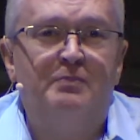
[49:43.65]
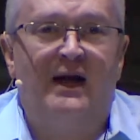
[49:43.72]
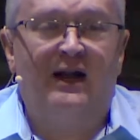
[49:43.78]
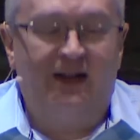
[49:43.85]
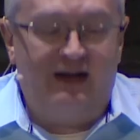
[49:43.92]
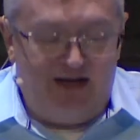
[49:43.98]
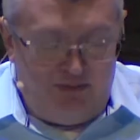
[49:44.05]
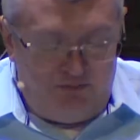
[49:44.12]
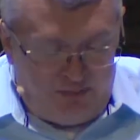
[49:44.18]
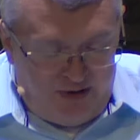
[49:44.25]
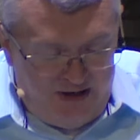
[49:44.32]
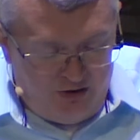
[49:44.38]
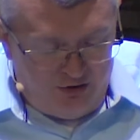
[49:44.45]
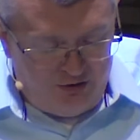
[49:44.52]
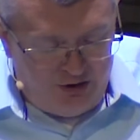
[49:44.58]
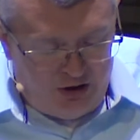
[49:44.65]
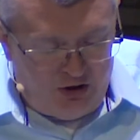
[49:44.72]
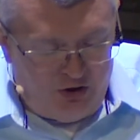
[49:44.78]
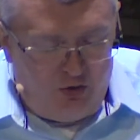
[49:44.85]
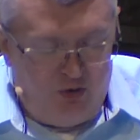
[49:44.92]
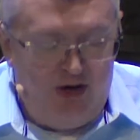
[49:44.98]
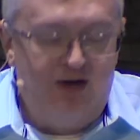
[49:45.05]
by letting Peter
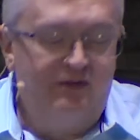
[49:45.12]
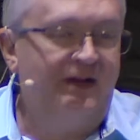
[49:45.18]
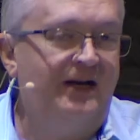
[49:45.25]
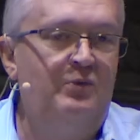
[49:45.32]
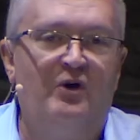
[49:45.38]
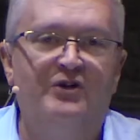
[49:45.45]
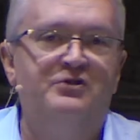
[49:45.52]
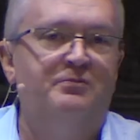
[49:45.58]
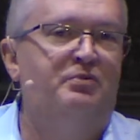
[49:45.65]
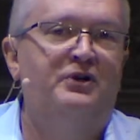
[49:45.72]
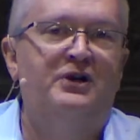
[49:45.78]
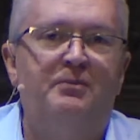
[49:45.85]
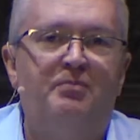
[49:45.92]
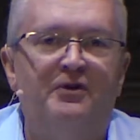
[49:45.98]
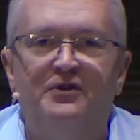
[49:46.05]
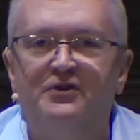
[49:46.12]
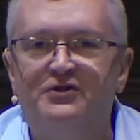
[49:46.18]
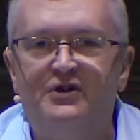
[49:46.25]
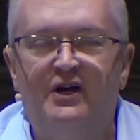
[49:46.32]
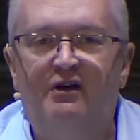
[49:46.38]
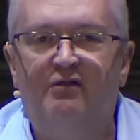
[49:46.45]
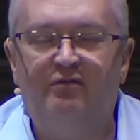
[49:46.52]
know that he wasn't put up on the
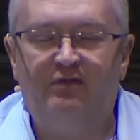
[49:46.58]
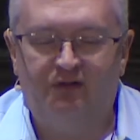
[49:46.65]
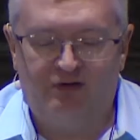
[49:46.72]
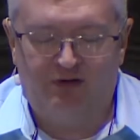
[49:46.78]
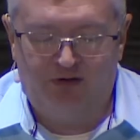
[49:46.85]
shelf.